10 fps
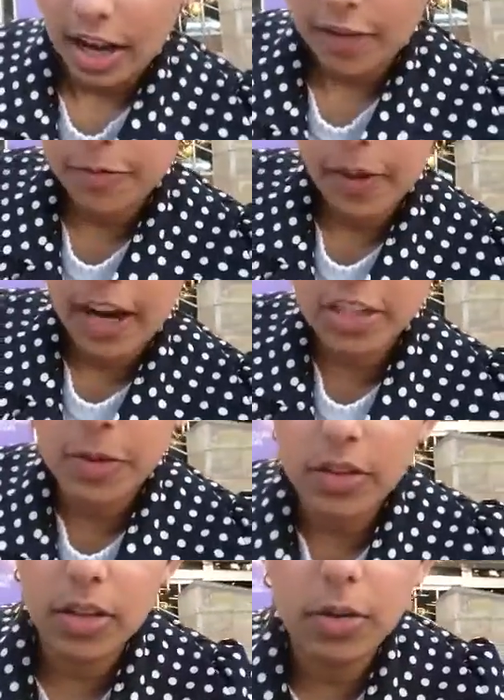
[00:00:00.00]
I've actually
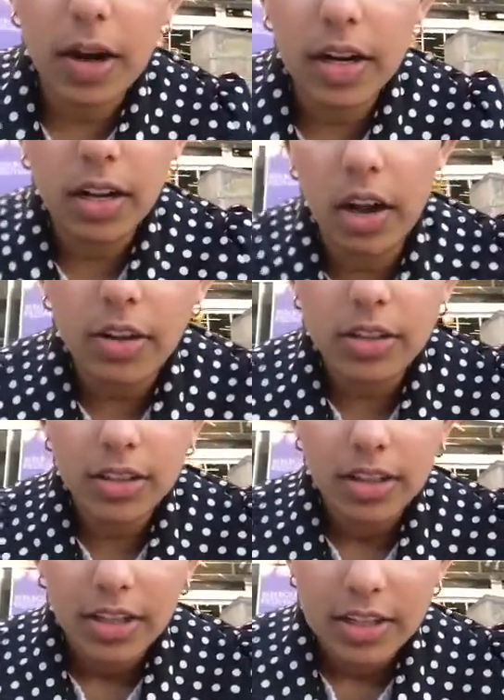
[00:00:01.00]
been doing quite a lot.
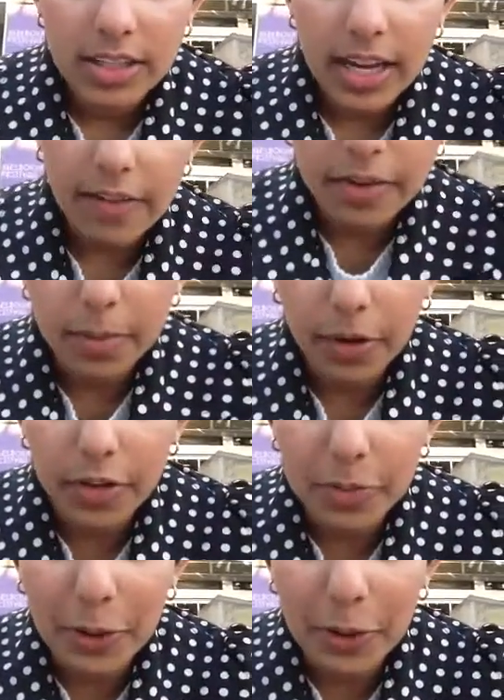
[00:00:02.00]
Just haven't bothered to